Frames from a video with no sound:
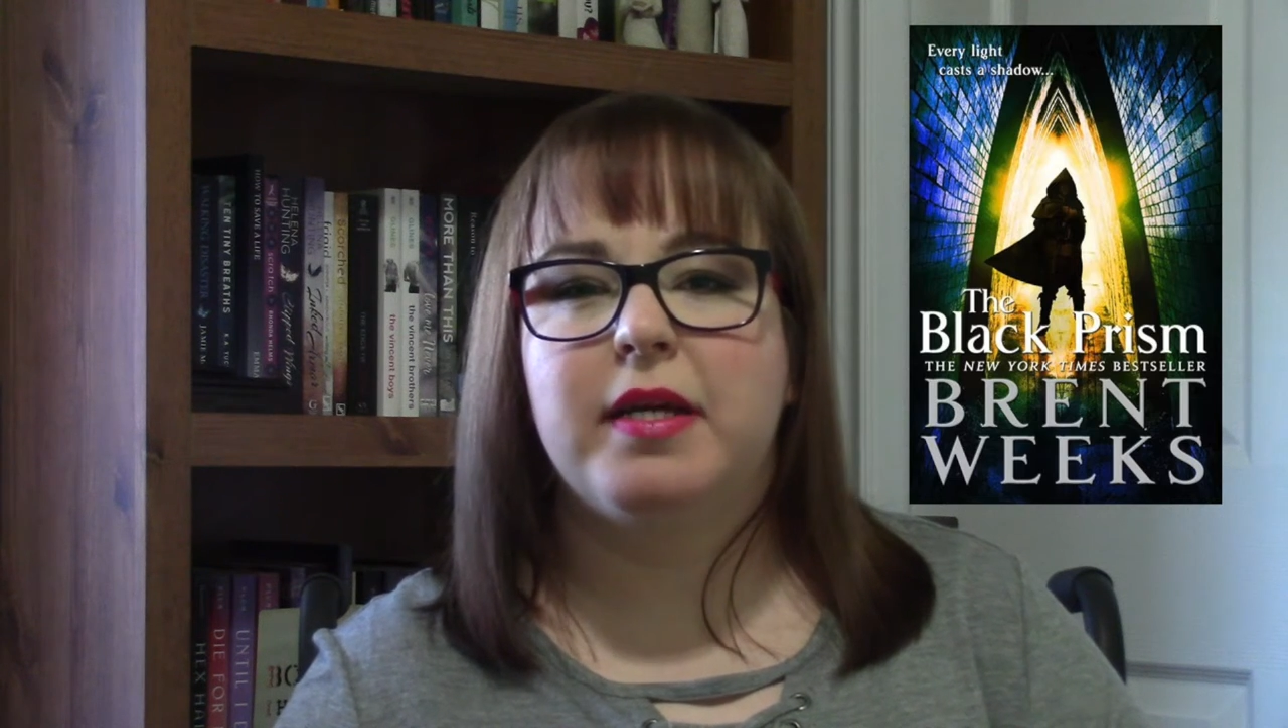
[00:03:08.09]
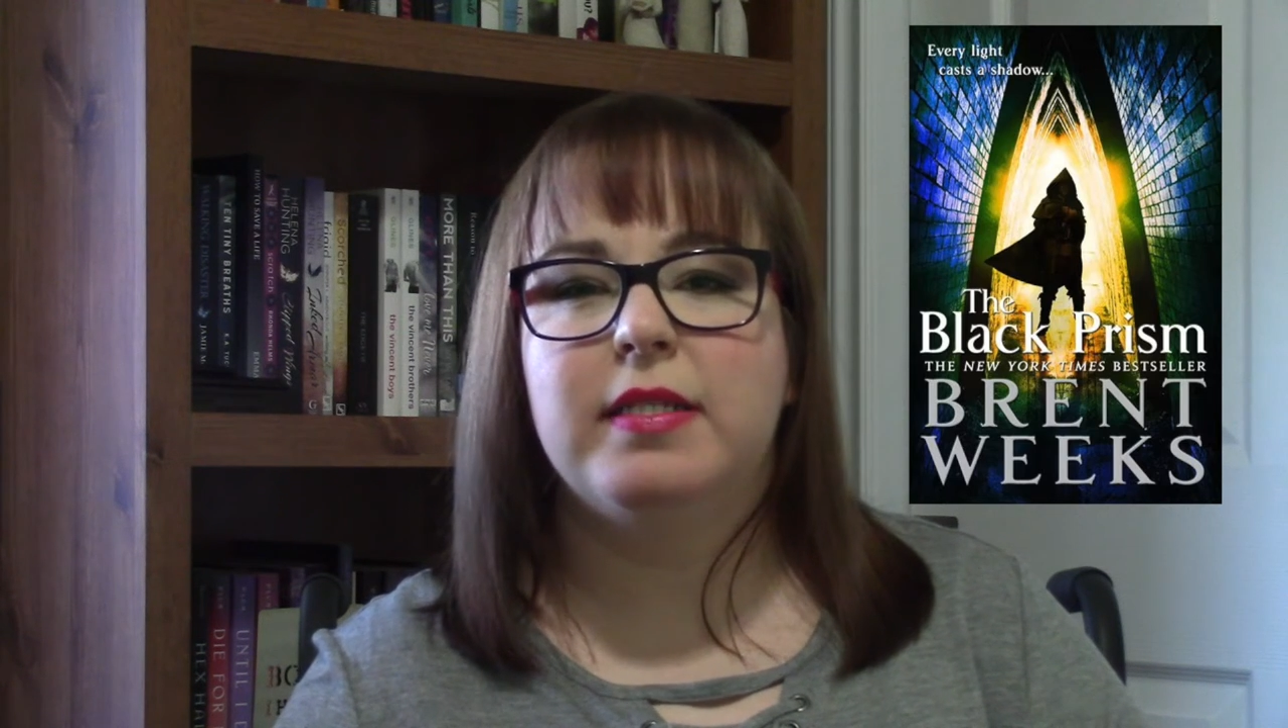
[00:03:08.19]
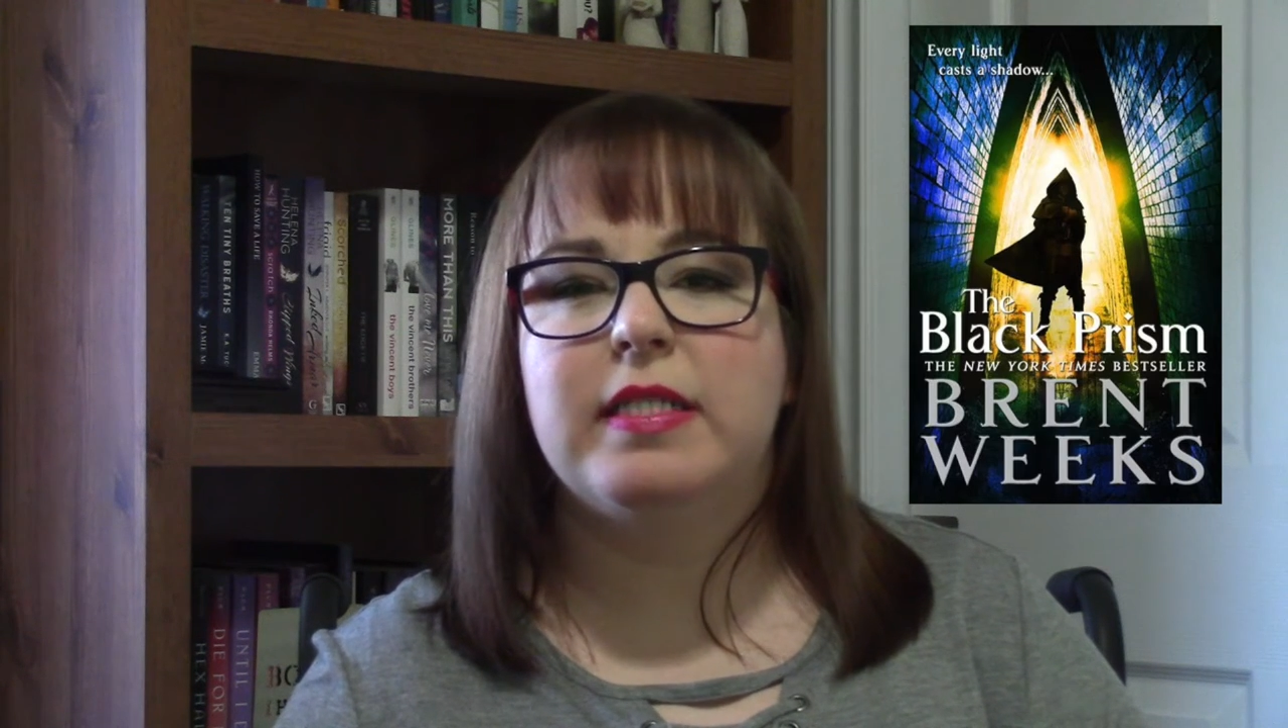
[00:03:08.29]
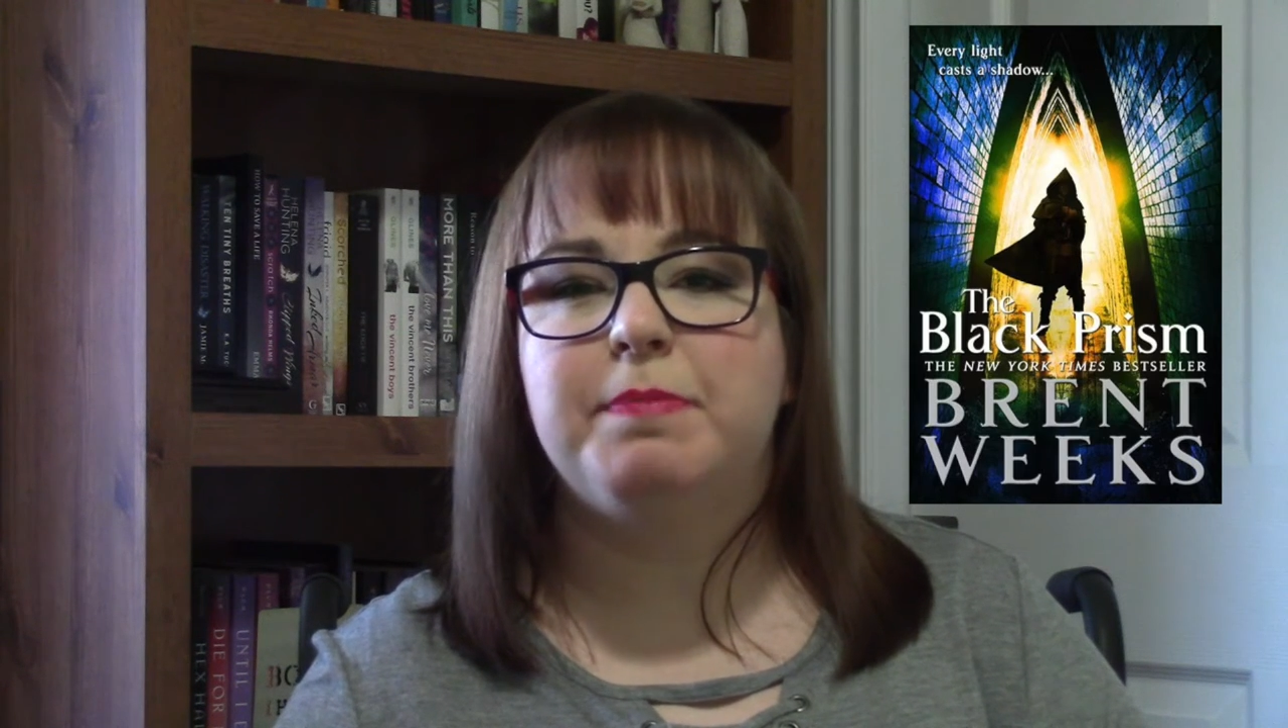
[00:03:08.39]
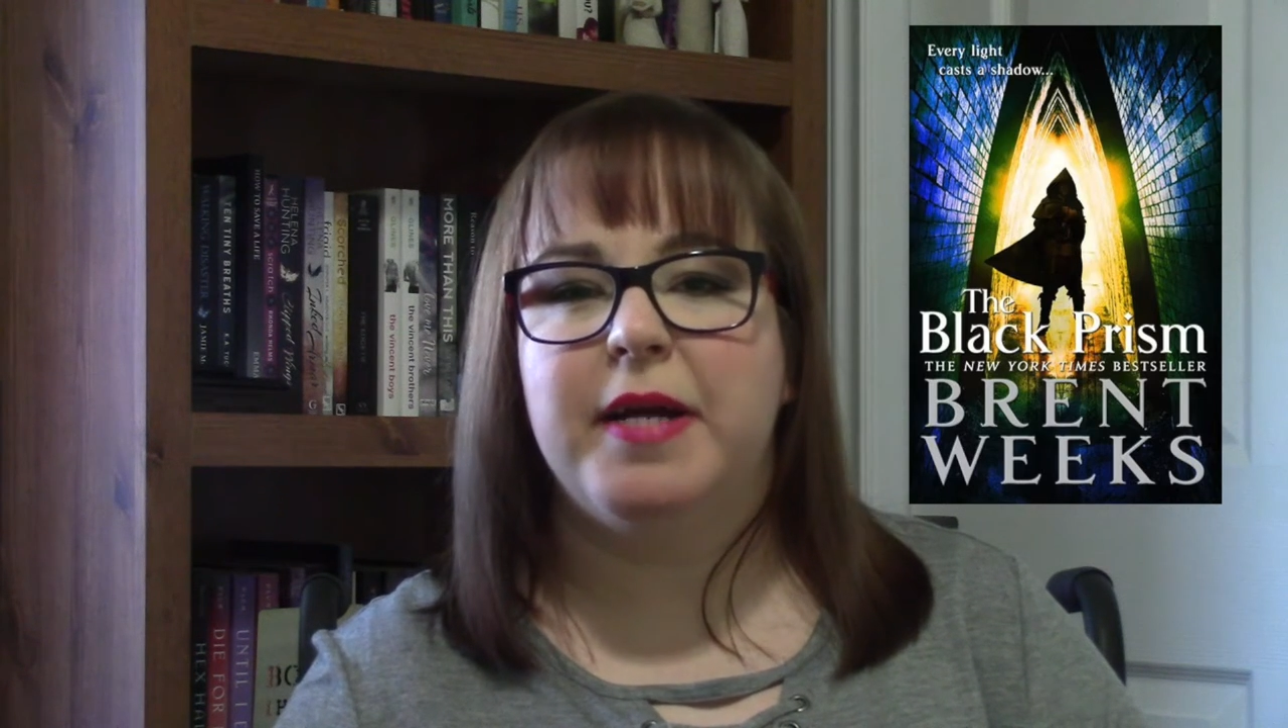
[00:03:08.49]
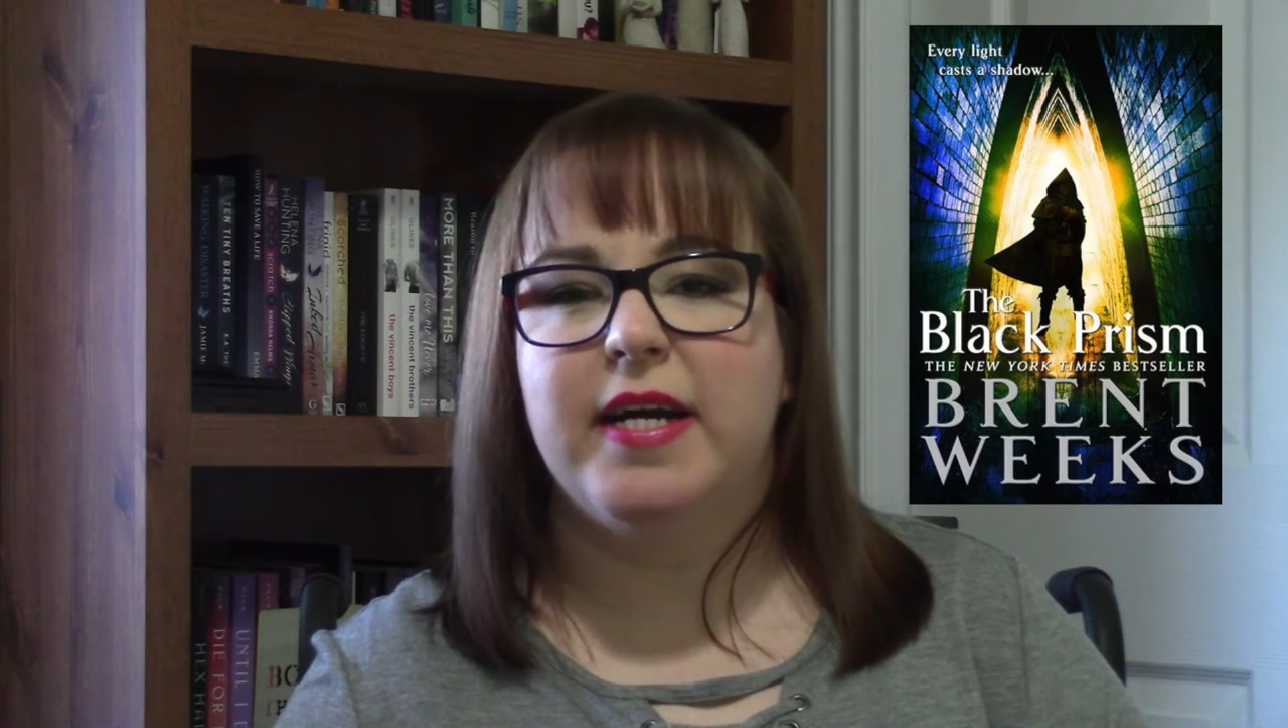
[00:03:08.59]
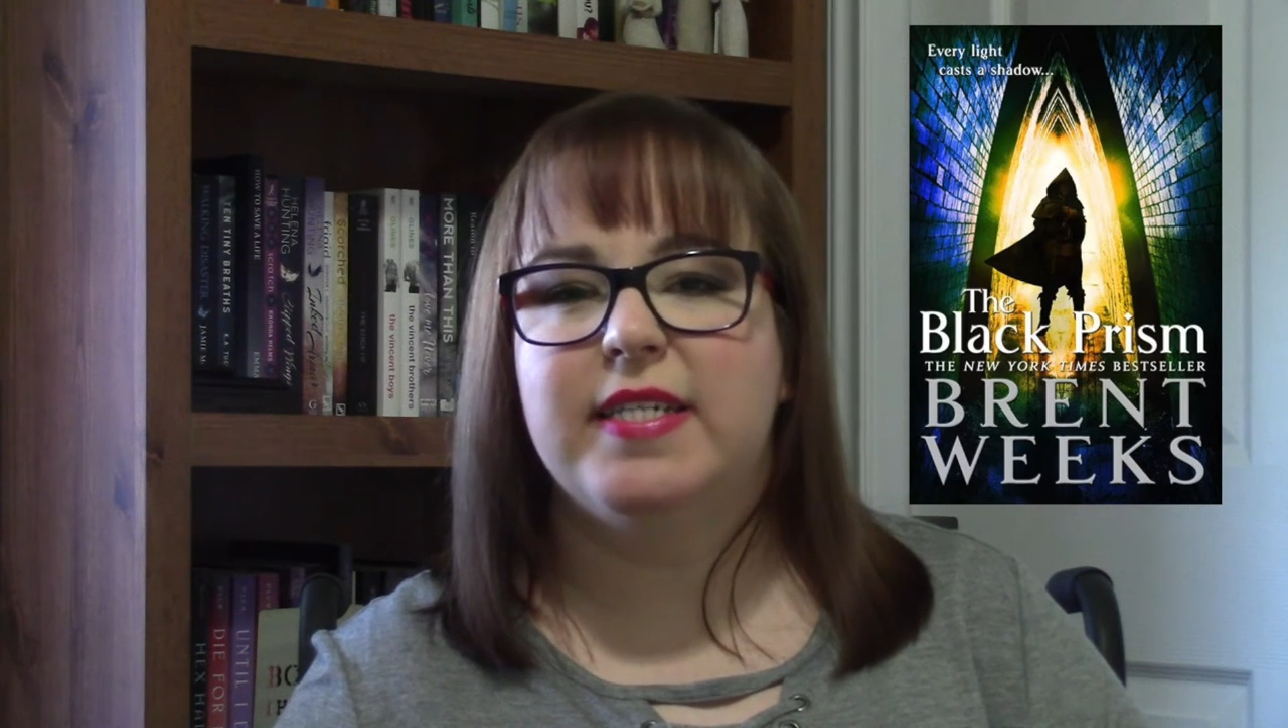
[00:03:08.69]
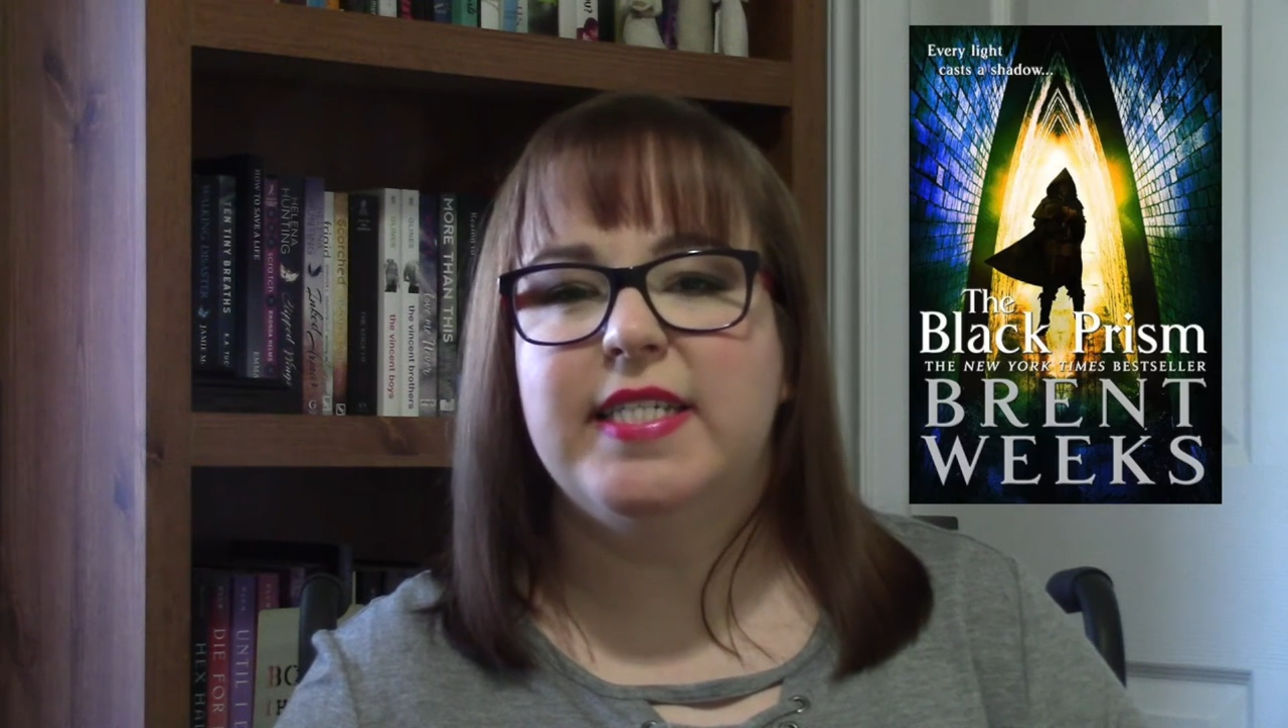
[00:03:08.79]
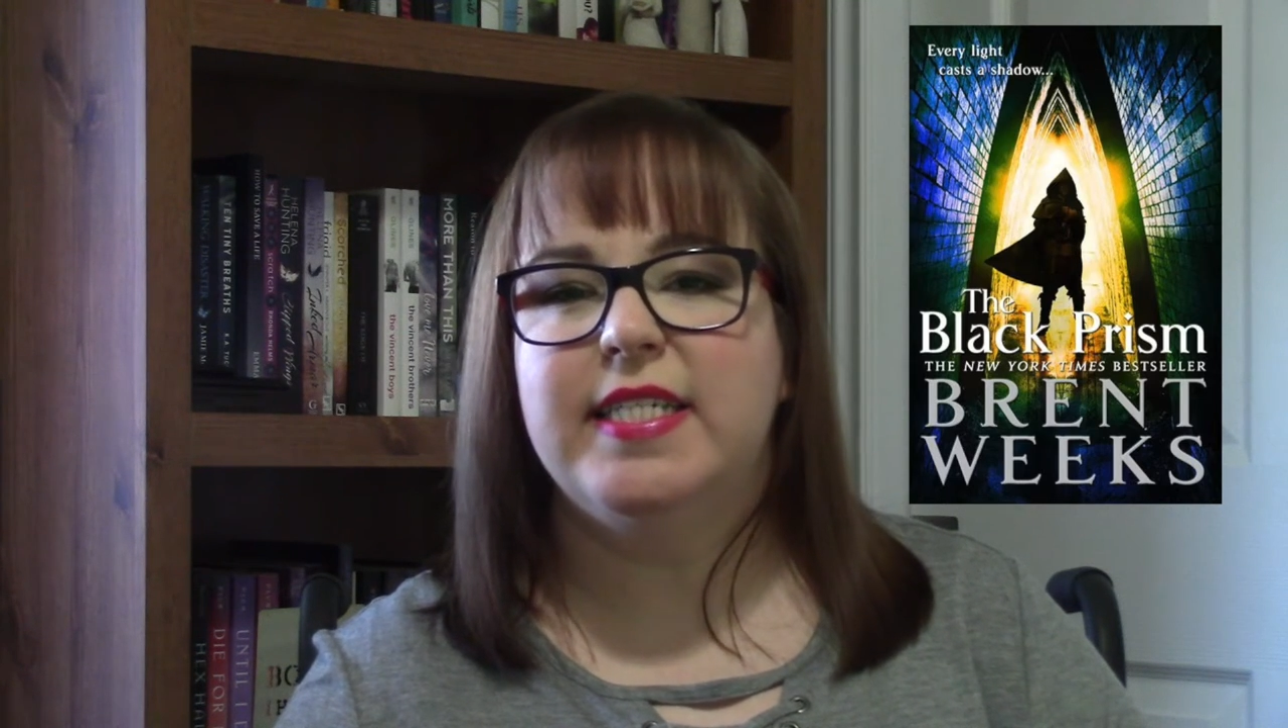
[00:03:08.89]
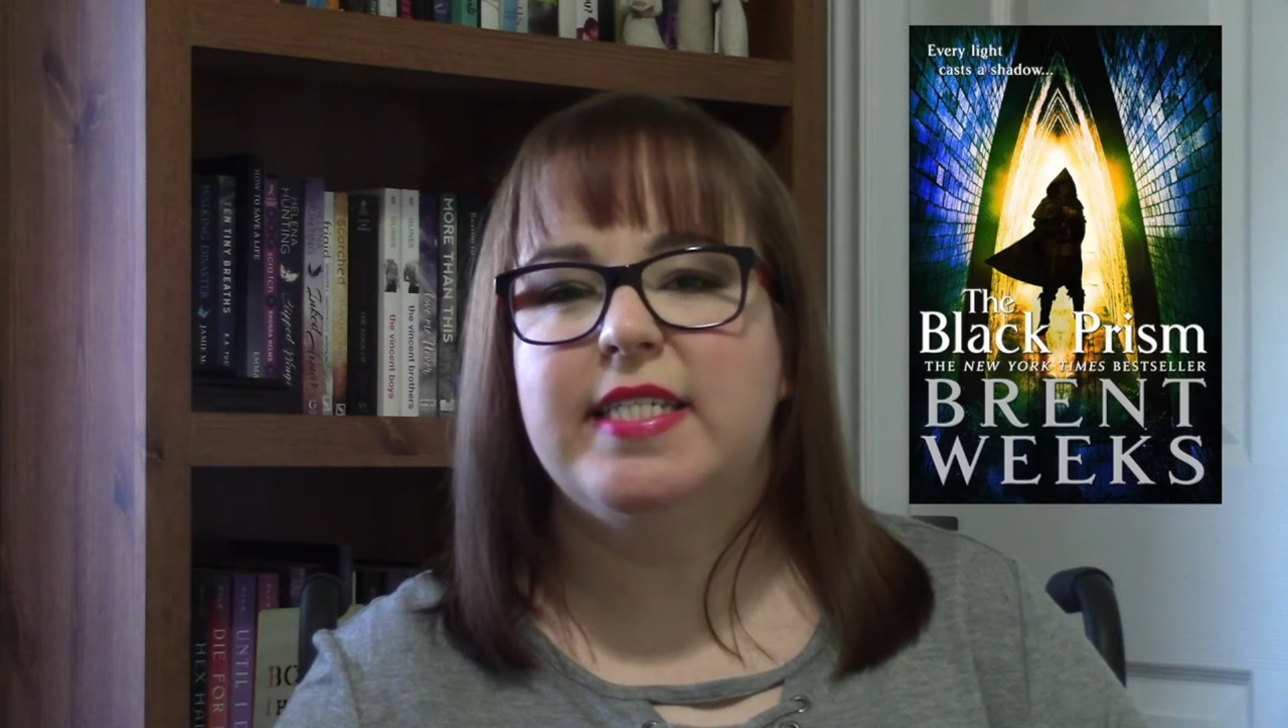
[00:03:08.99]

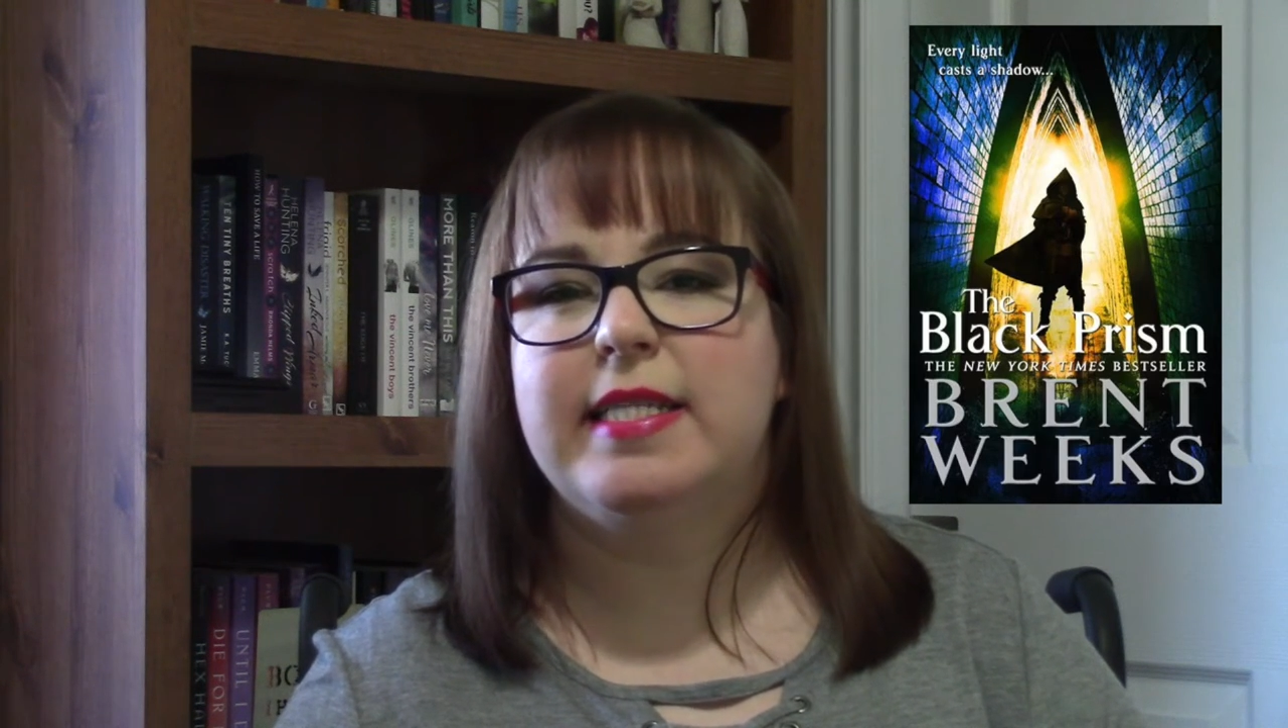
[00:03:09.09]
conspiracies